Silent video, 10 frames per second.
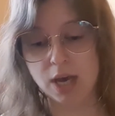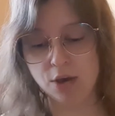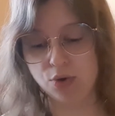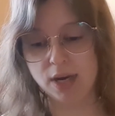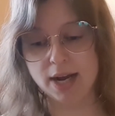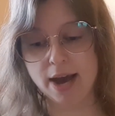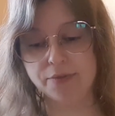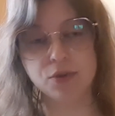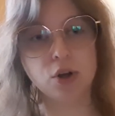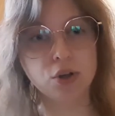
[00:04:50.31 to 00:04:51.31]
you can
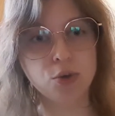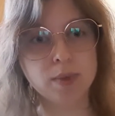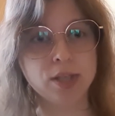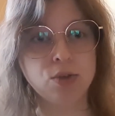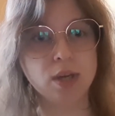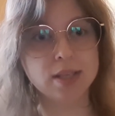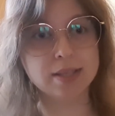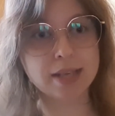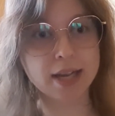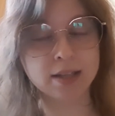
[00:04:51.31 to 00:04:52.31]
have documents, you can
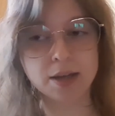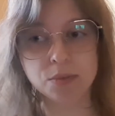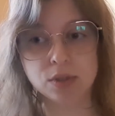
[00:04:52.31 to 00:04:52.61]
sign them.